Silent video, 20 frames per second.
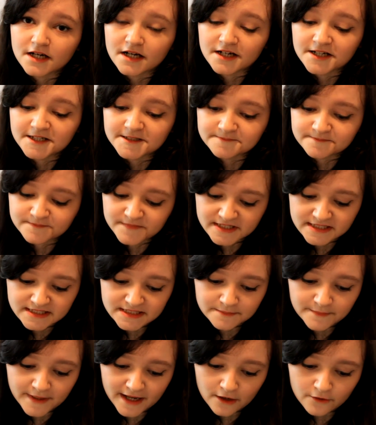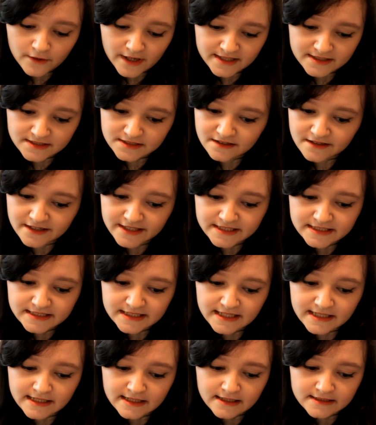It's about
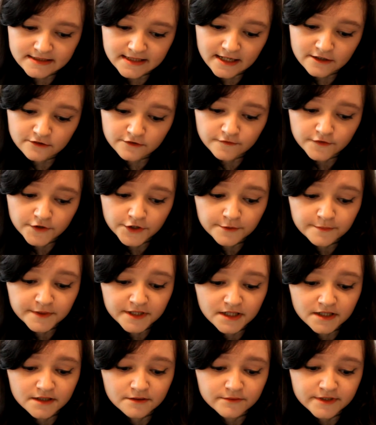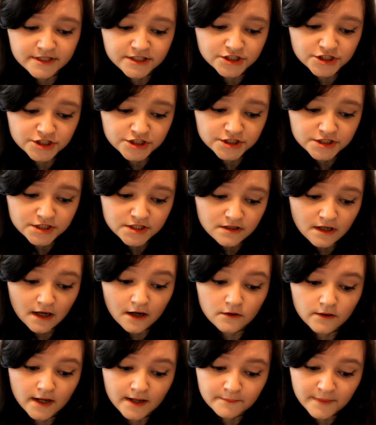anxiety and agoraphobia,
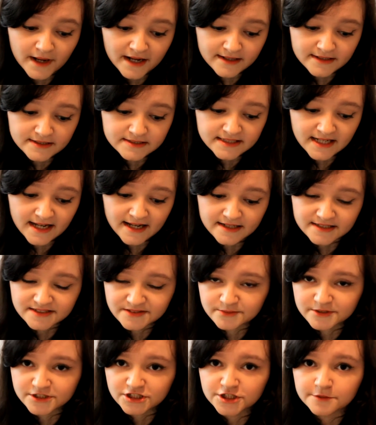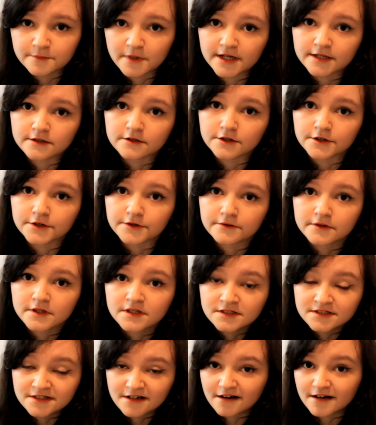and panic attacks, which you might know
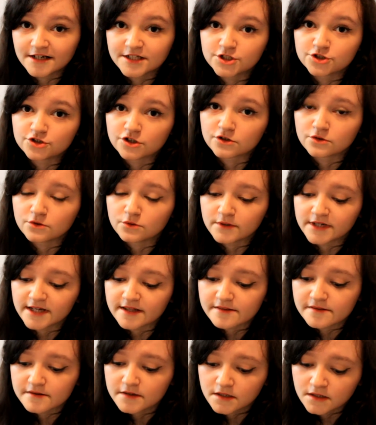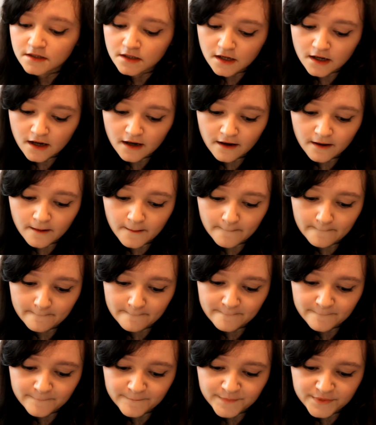I struggle with,
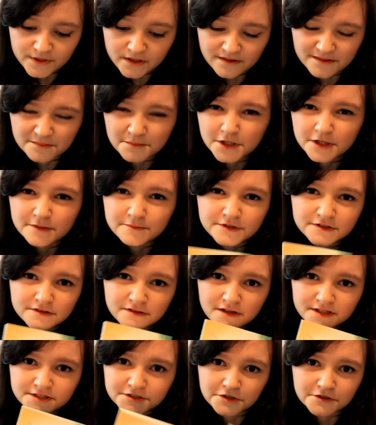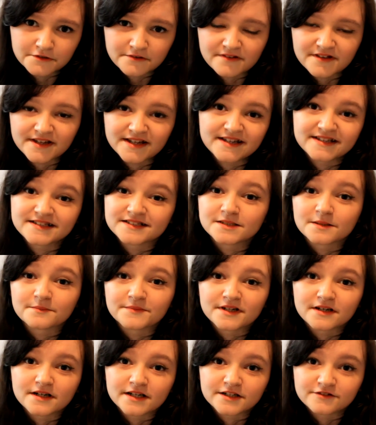but at the moment I don't think it's
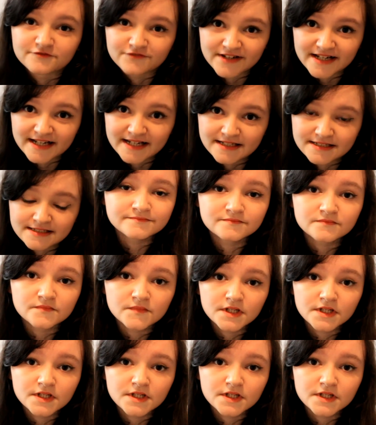something I can read.